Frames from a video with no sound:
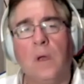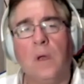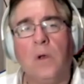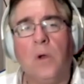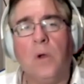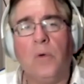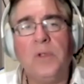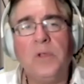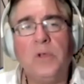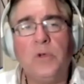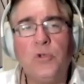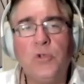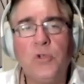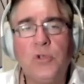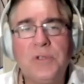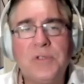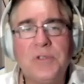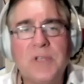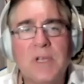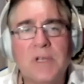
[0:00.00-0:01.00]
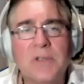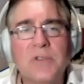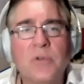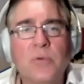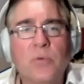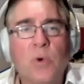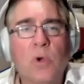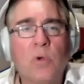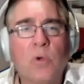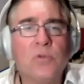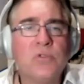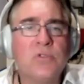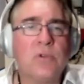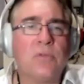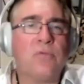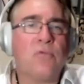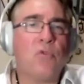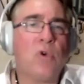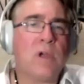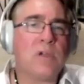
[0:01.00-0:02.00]
Lauren, could you discuss the roles
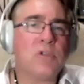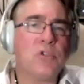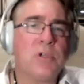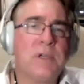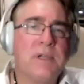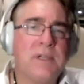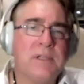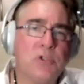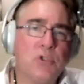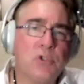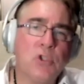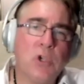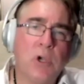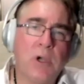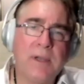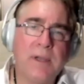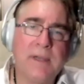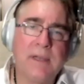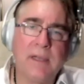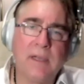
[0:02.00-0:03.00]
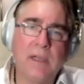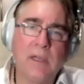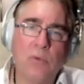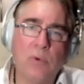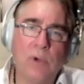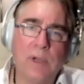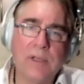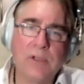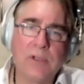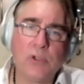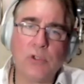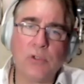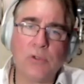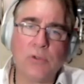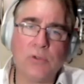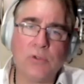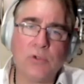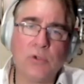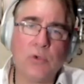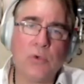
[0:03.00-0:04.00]
of Russia and China in
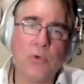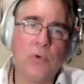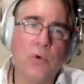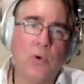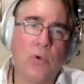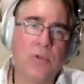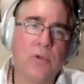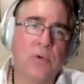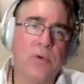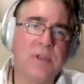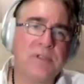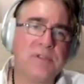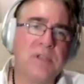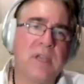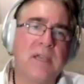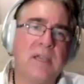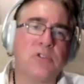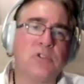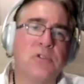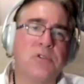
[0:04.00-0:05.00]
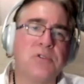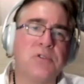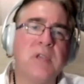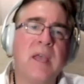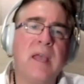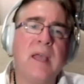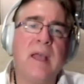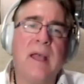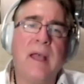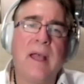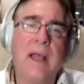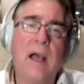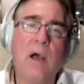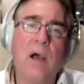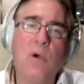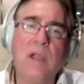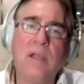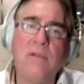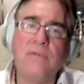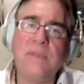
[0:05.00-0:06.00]
relation to North Korea's actions?
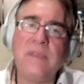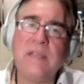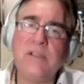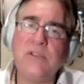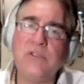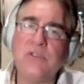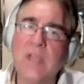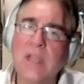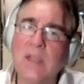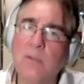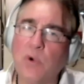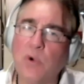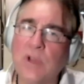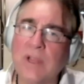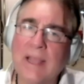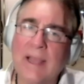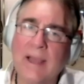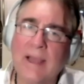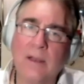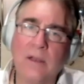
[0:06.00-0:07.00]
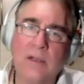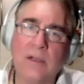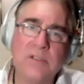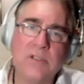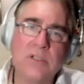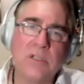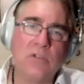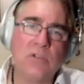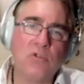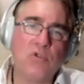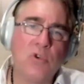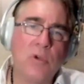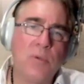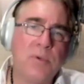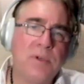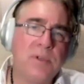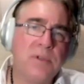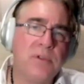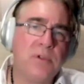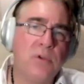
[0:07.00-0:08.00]
How have these neighboring allies
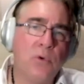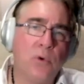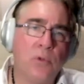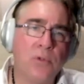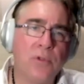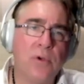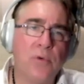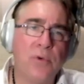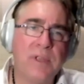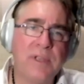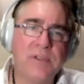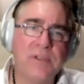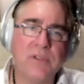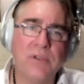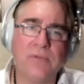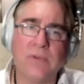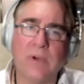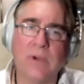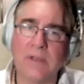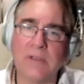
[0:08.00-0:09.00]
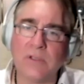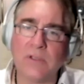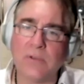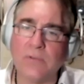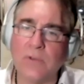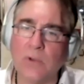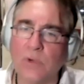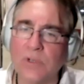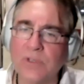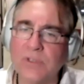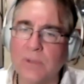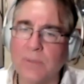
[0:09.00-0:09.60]
contributed to North Korea's defiance of U.S.